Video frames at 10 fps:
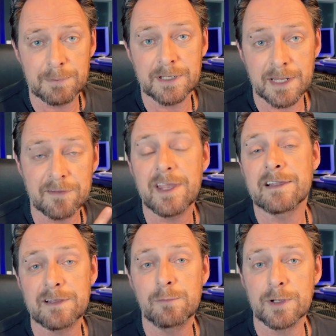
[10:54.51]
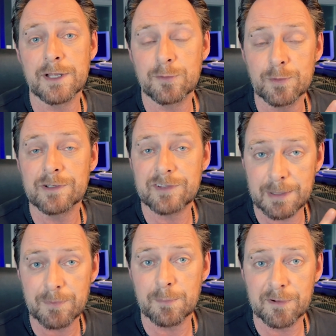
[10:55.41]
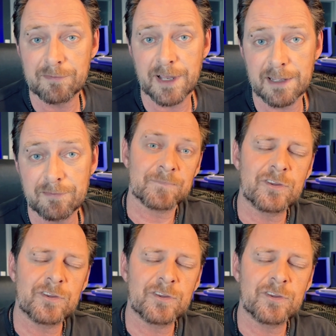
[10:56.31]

But that is actually what I do in step number 5.